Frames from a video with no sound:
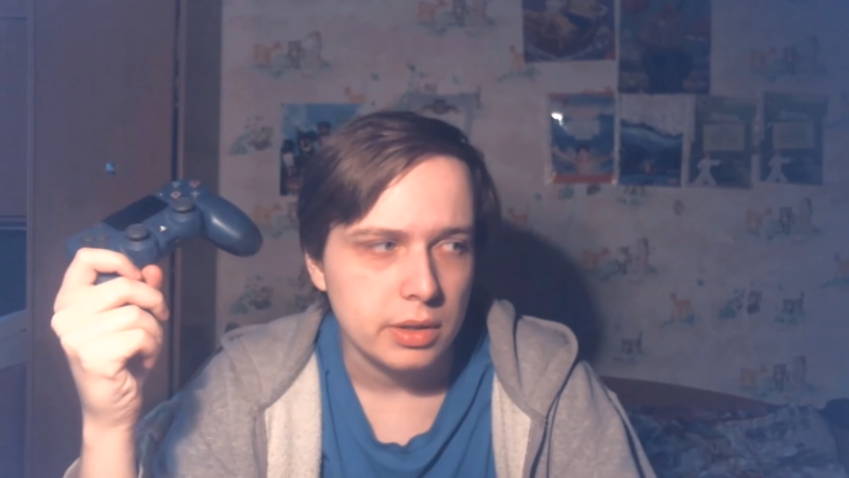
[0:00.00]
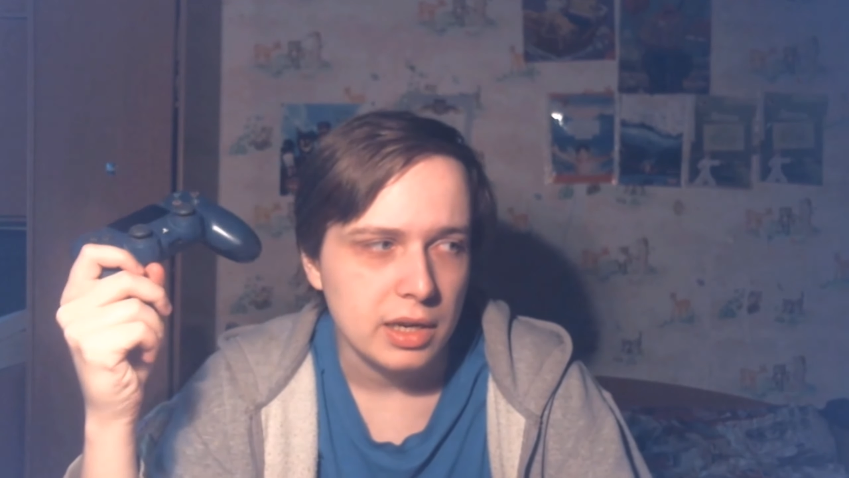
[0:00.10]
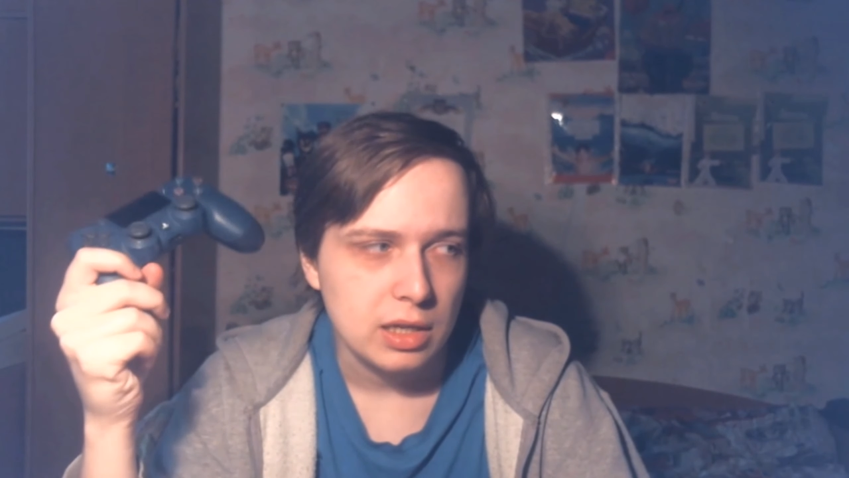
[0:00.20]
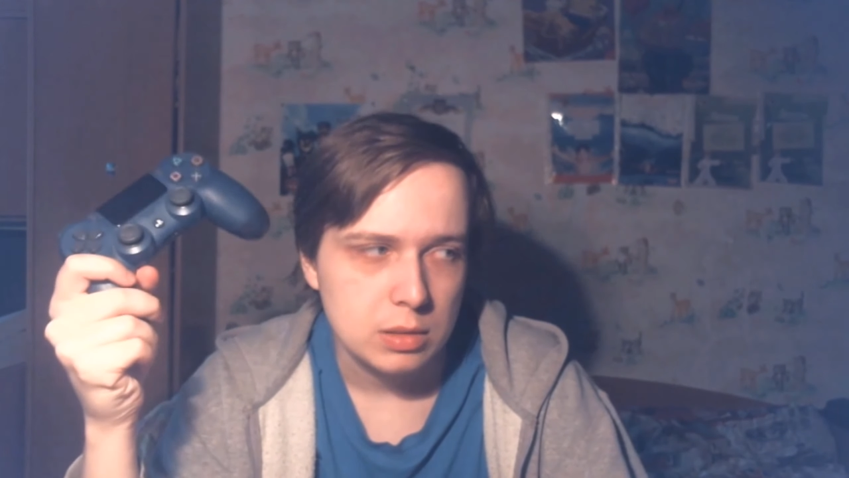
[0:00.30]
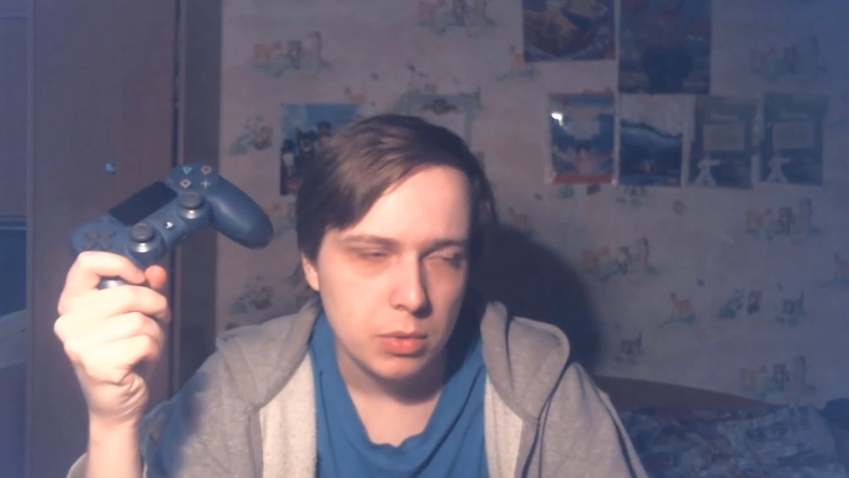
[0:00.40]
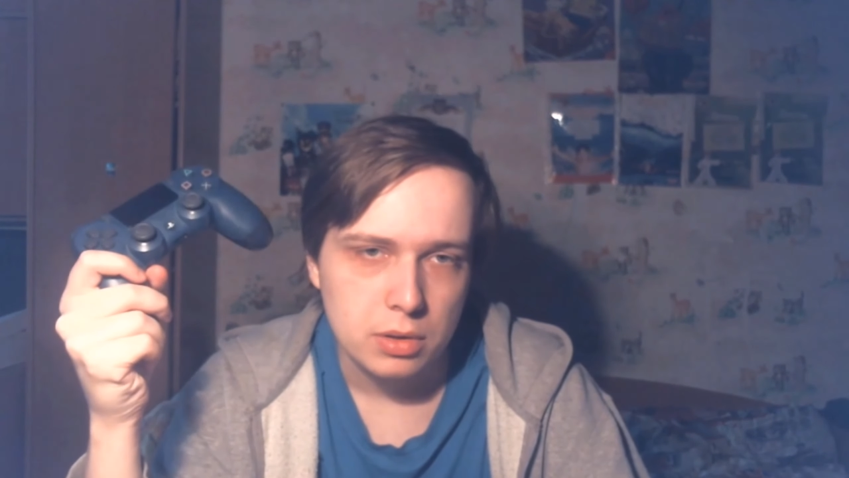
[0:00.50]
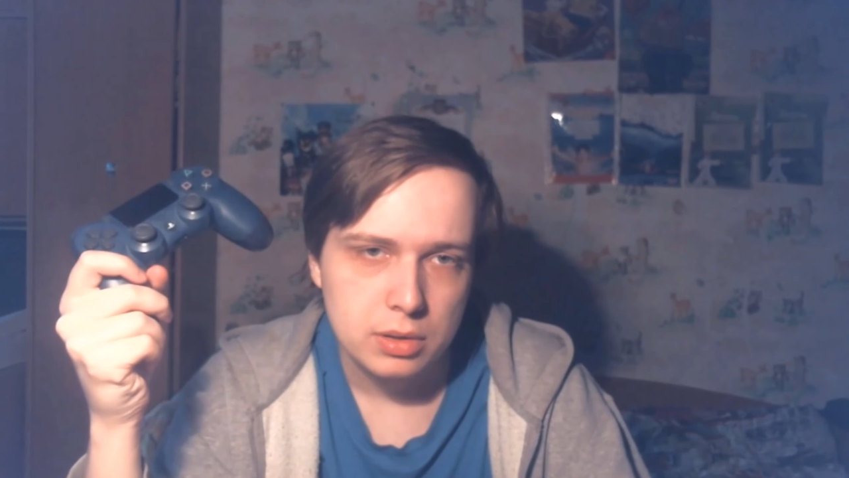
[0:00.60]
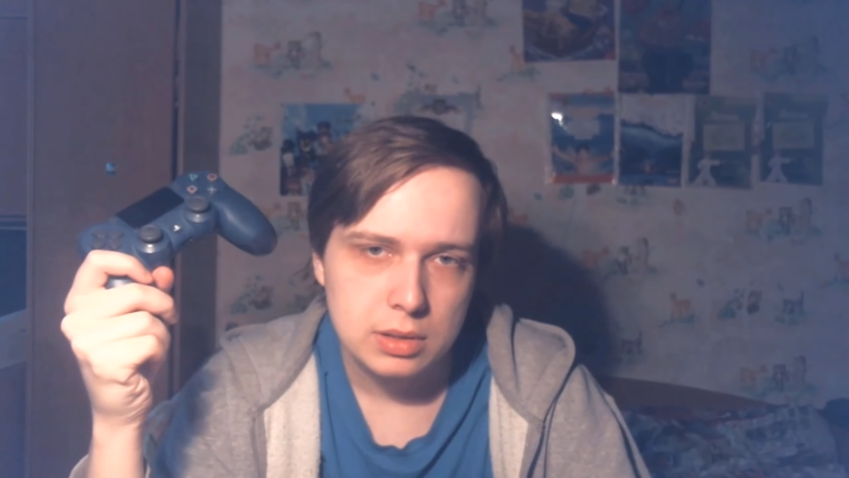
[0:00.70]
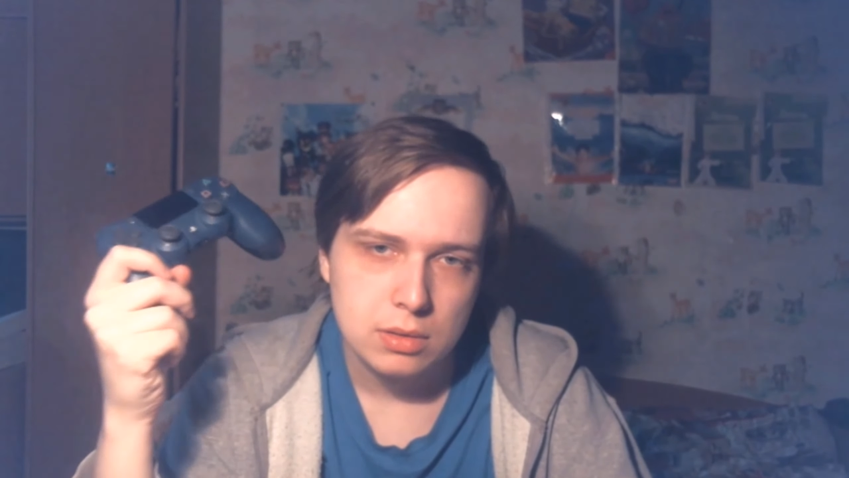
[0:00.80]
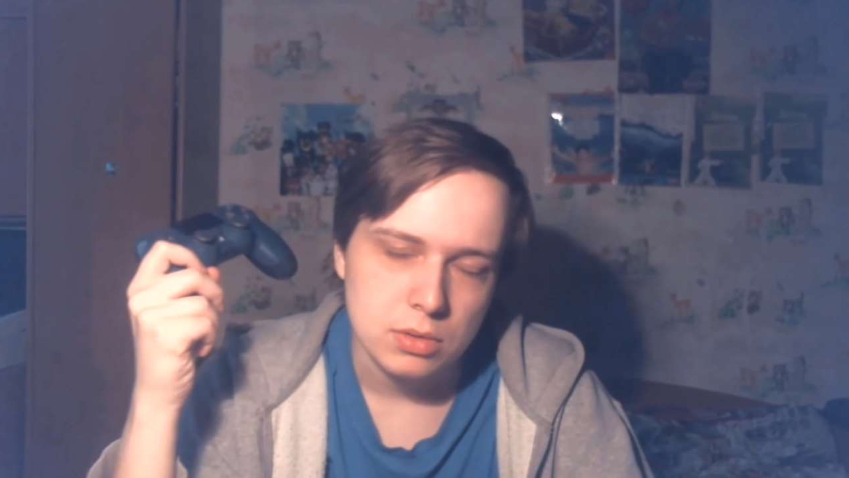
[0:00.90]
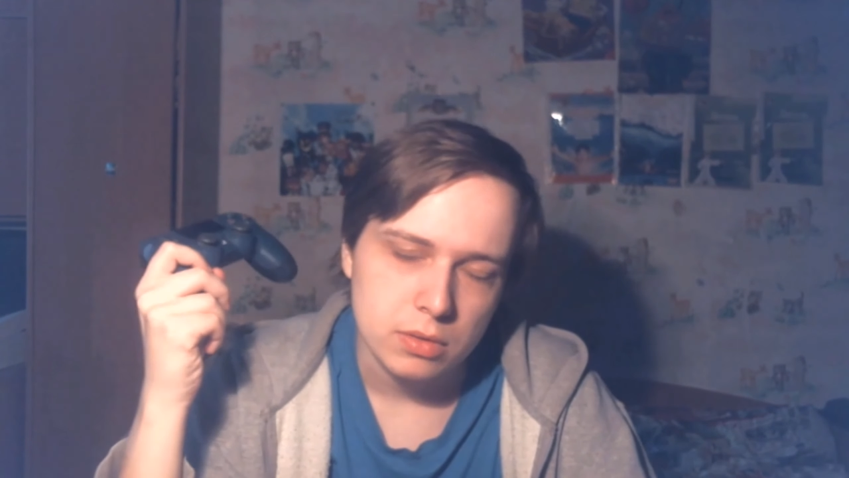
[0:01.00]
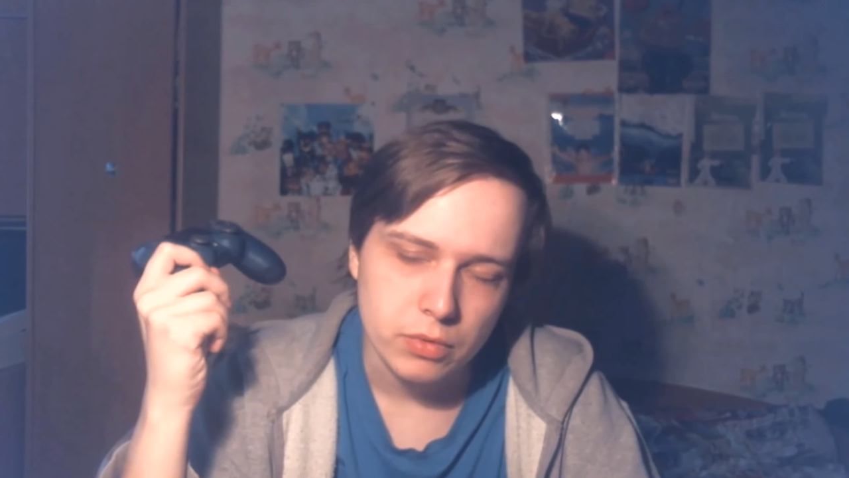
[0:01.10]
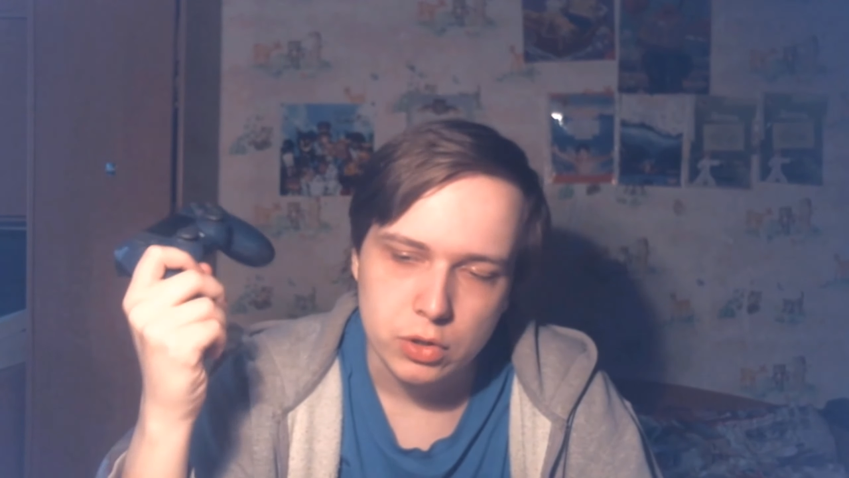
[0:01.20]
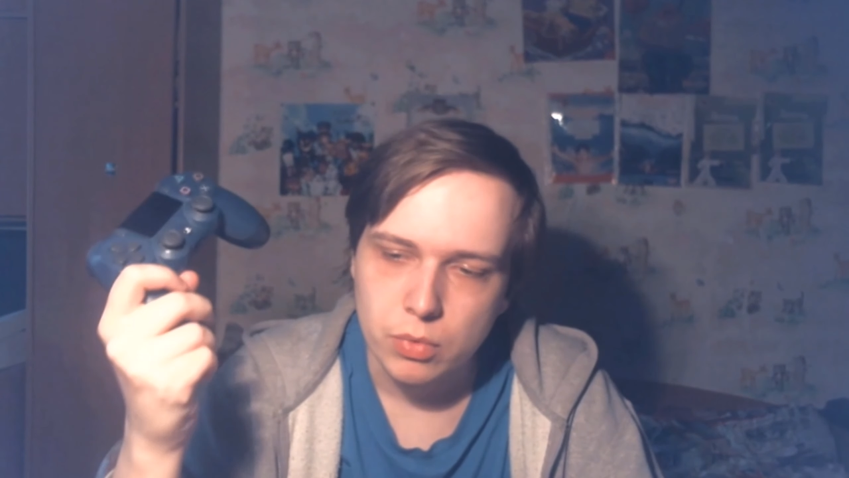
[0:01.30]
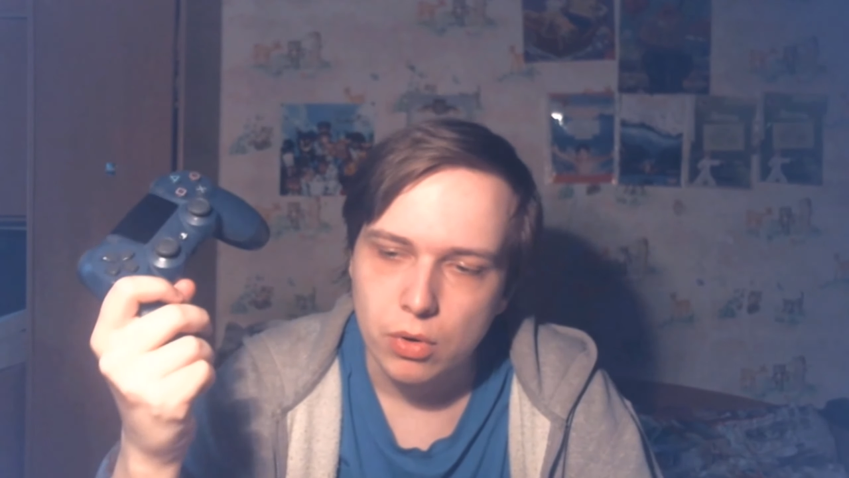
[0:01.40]
Xbox or
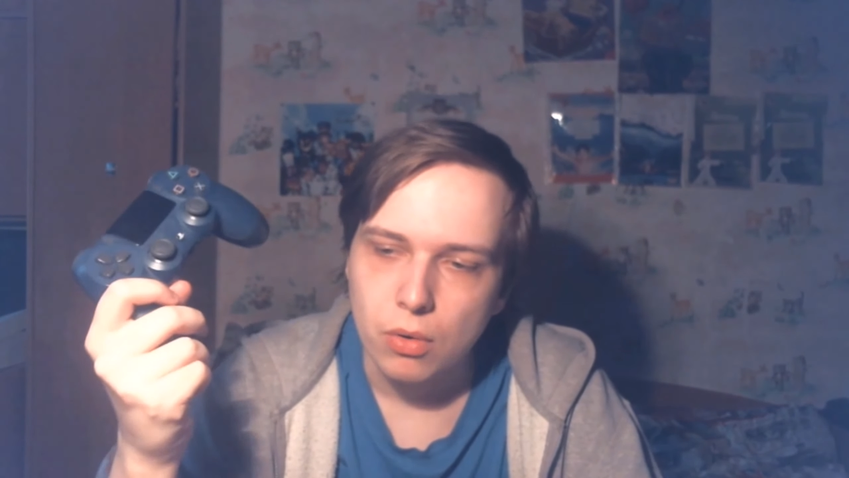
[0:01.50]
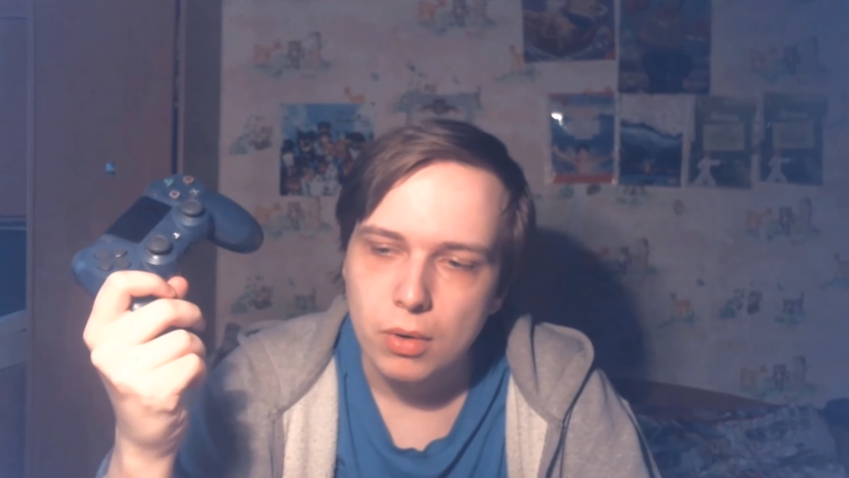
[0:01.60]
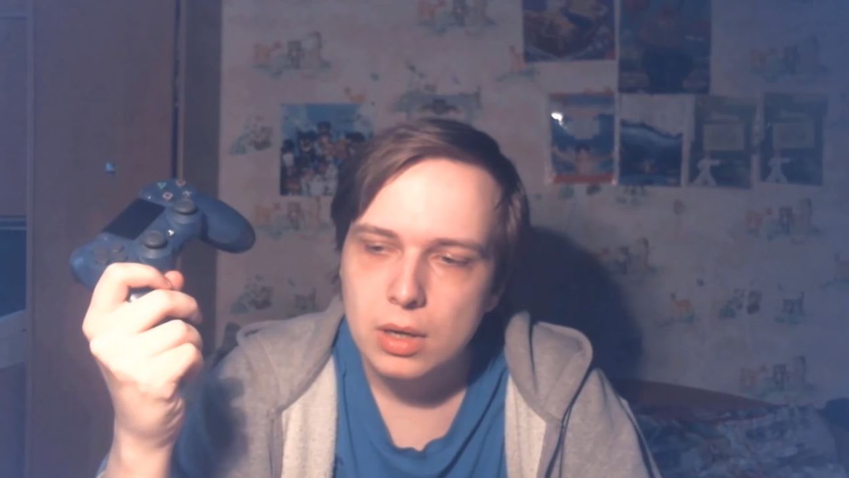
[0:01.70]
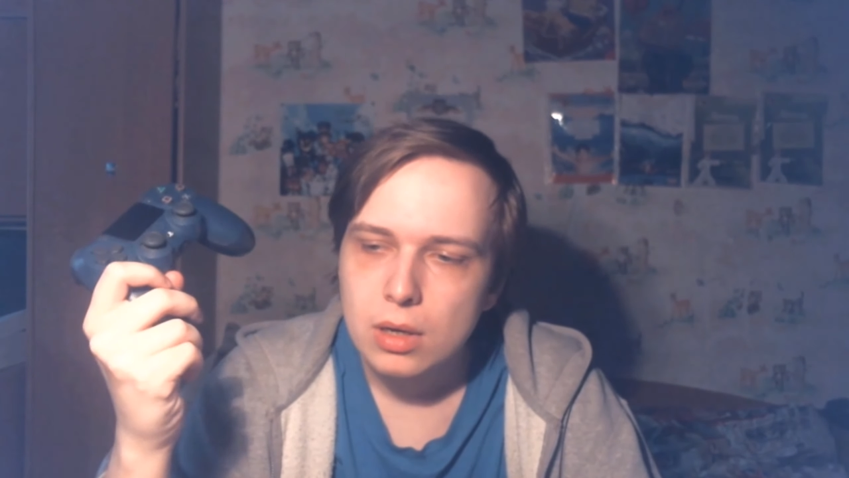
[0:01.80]
Switch Pro.